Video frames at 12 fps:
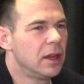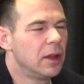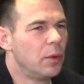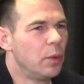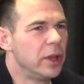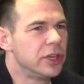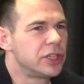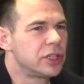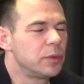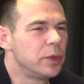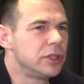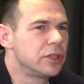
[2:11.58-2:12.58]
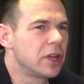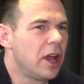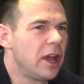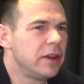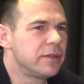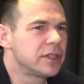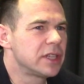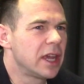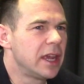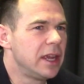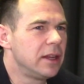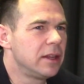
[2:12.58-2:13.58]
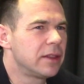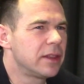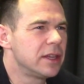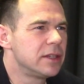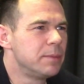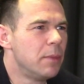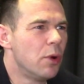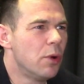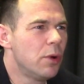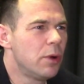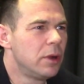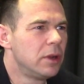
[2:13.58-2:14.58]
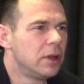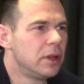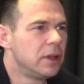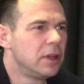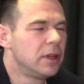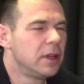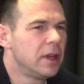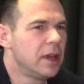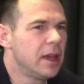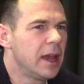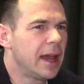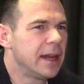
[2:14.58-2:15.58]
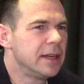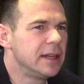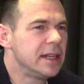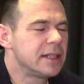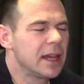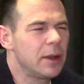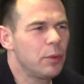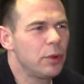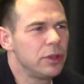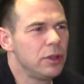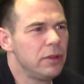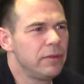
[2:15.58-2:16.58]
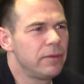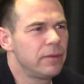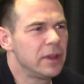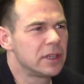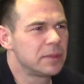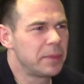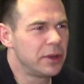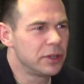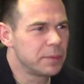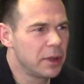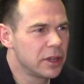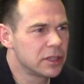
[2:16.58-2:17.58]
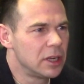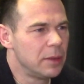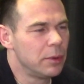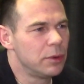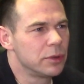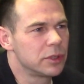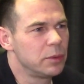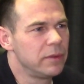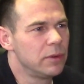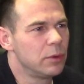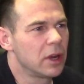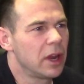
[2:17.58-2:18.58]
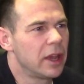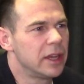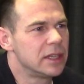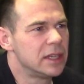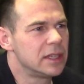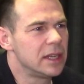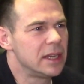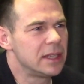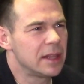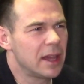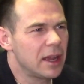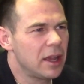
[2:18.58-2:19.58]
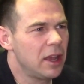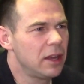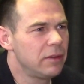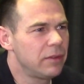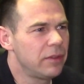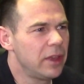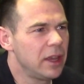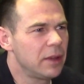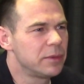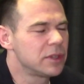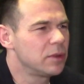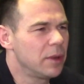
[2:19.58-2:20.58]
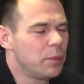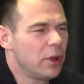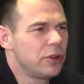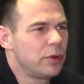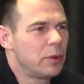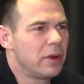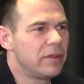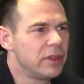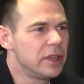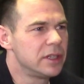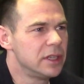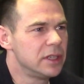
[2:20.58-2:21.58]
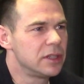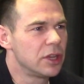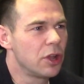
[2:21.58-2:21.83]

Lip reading: which is kind of saying there's more. And is that what you've experienced personally, but also with your clients? Is it that kind of thing? I'm wondering whether this is